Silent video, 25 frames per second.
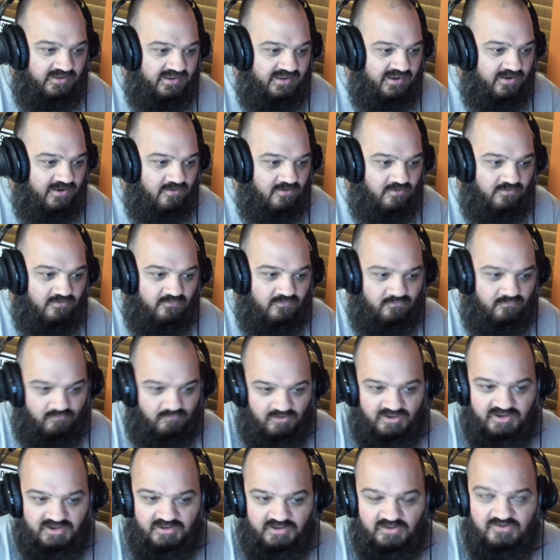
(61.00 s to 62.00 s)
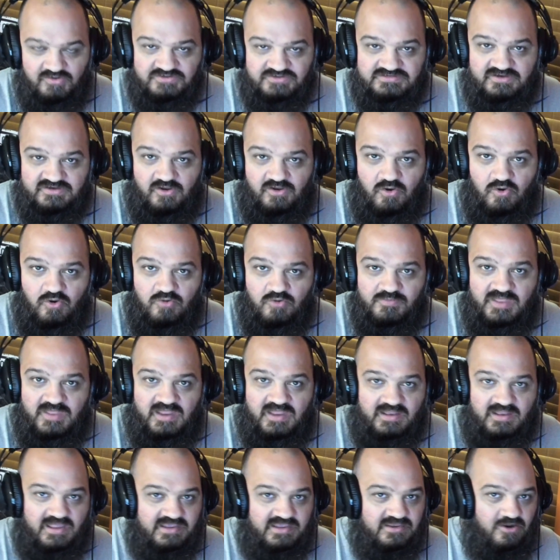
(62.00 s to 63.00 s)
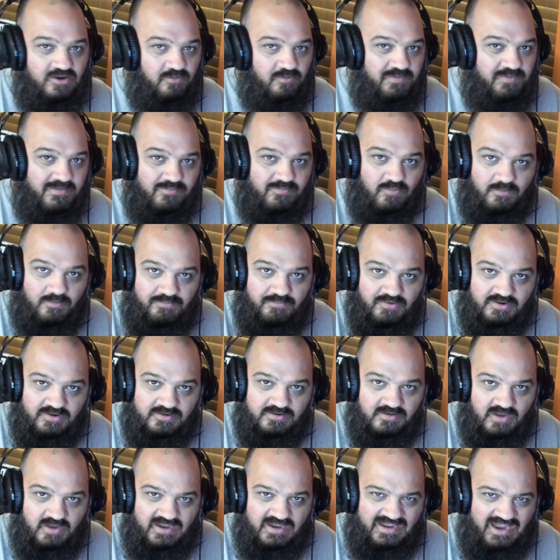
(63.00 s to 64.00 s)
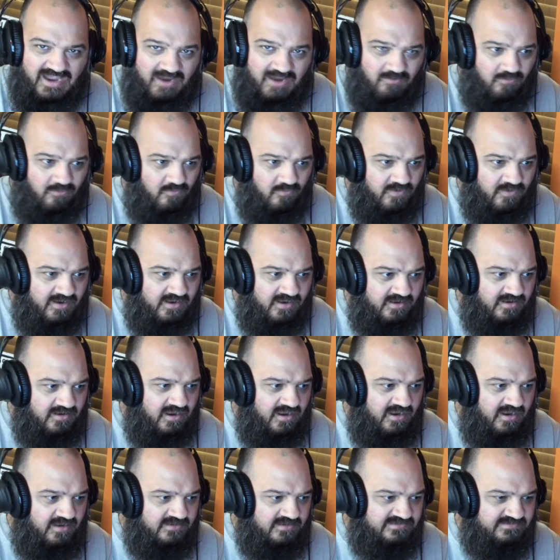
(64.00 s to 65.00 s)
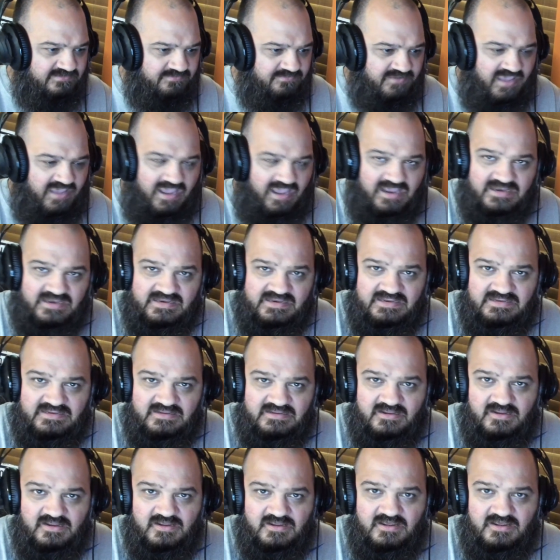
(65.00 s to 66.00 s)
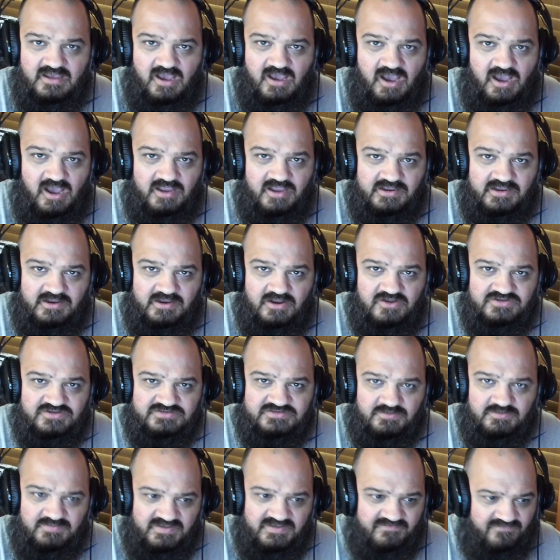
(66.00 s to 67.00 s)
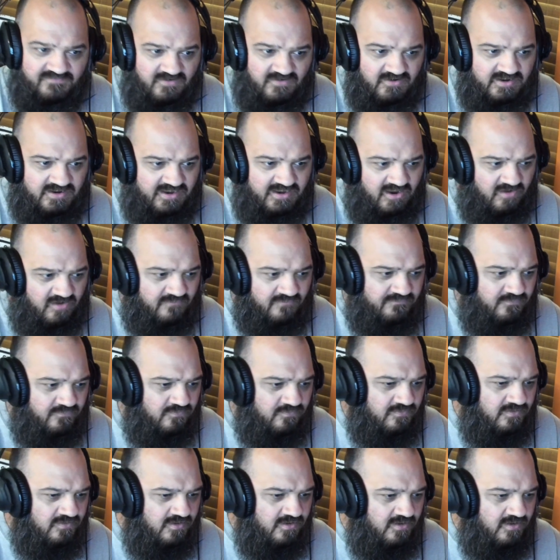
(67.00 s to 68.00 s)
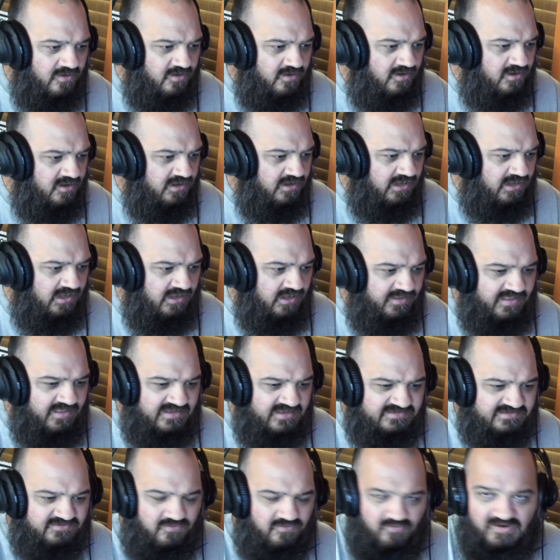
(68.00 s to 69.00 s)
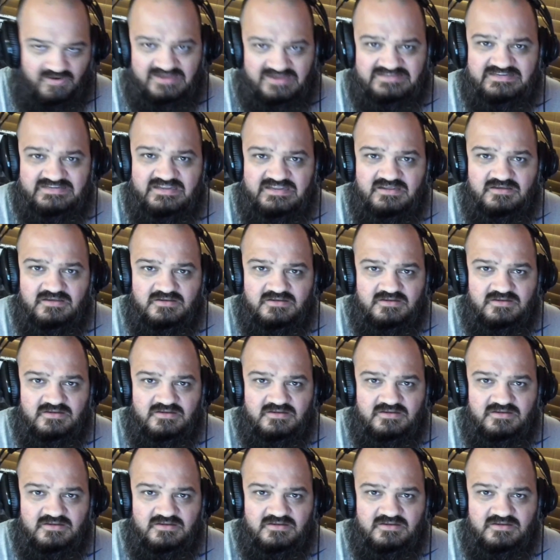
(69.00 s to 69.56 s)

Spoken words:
here or really close to home, that people were putting like heroin in some candy, so be very careful. That's crazy,